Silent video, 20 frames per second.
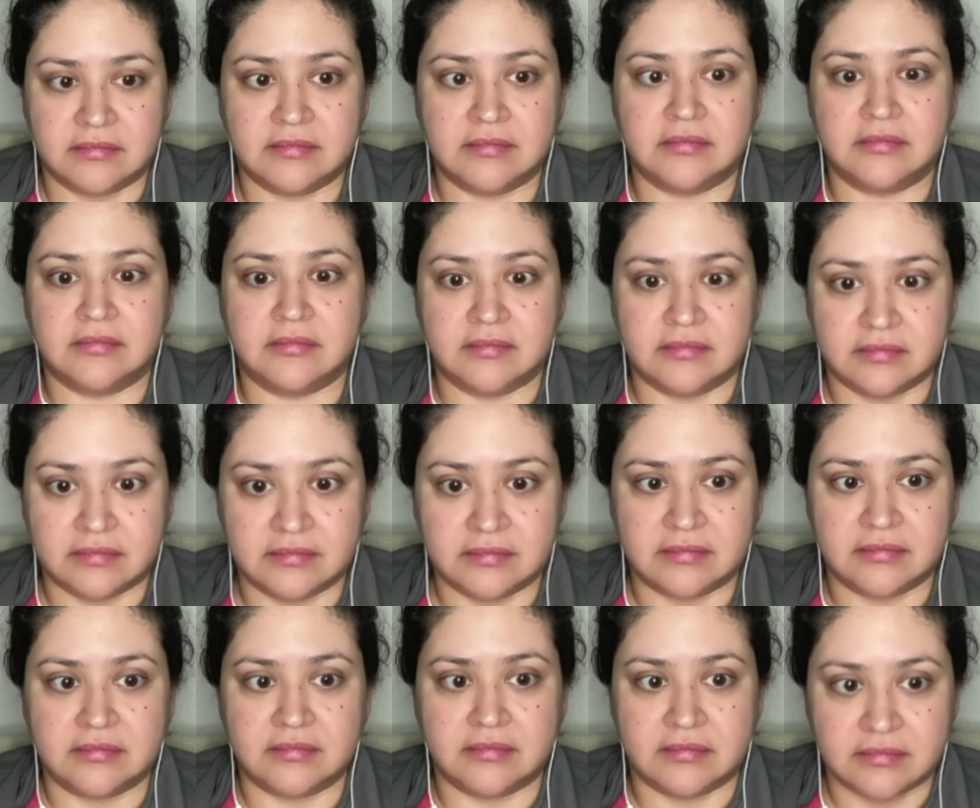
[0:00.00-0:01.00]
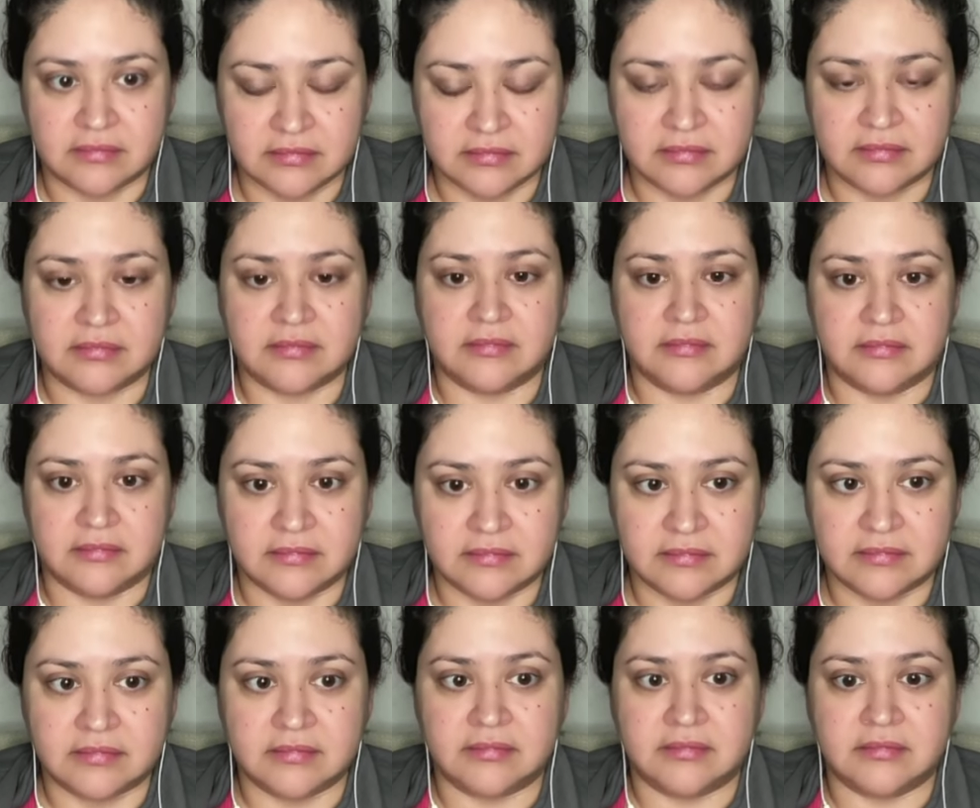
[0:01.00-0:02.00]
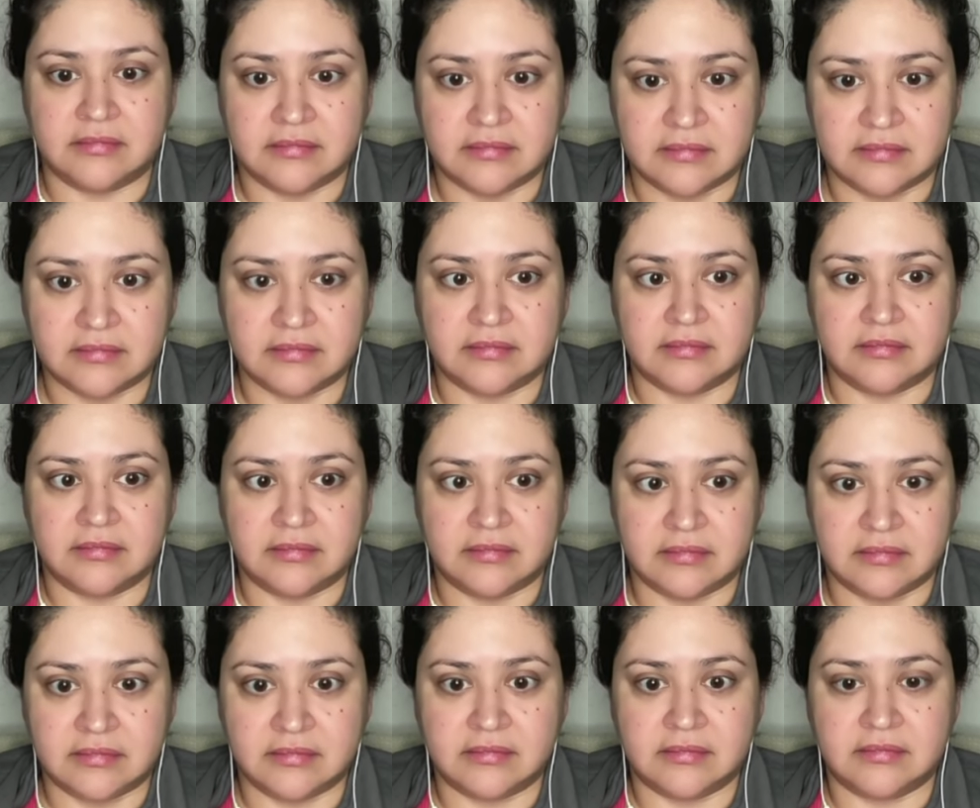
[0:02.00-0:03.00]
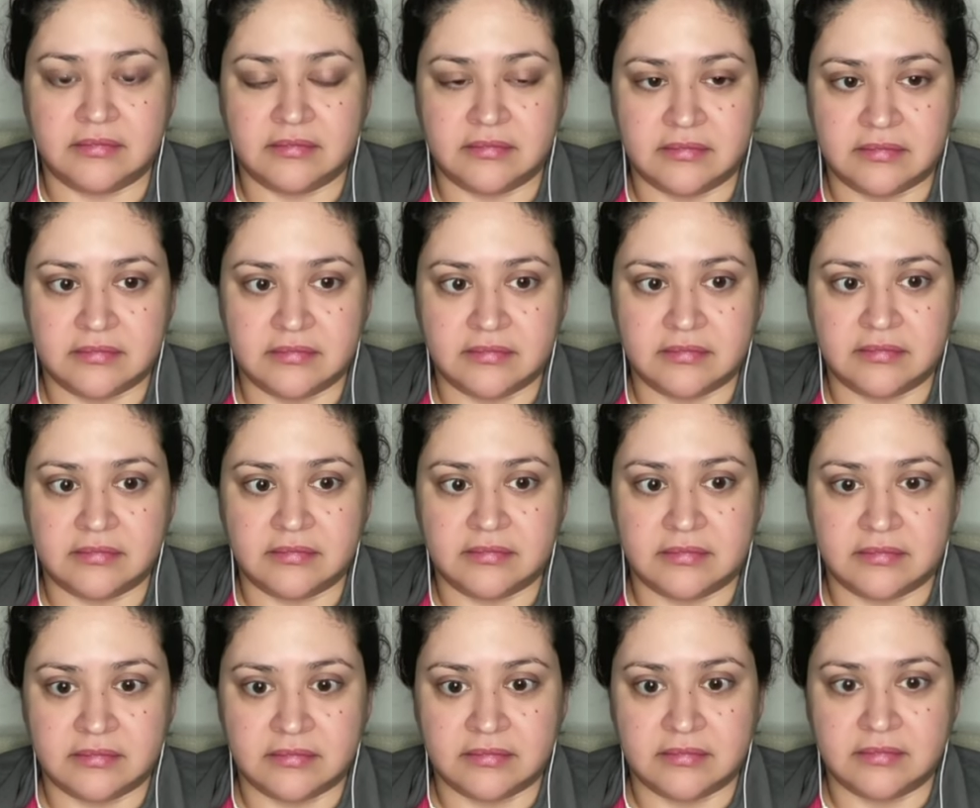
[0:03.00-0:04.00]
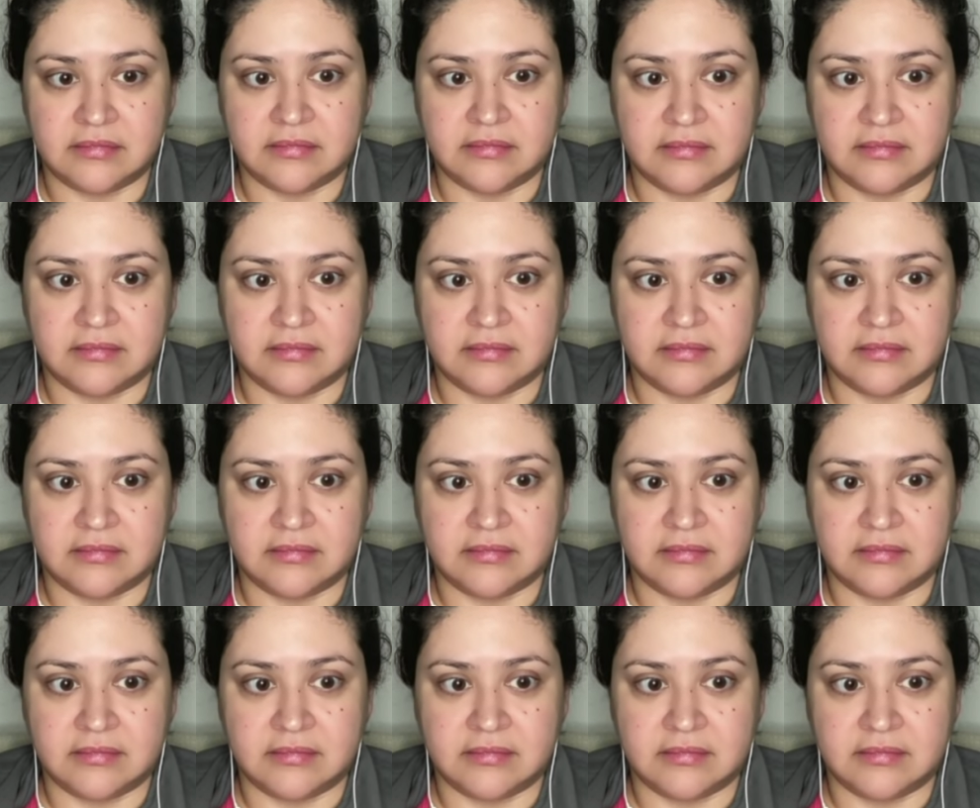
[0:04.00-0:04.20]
This person isn't speaking.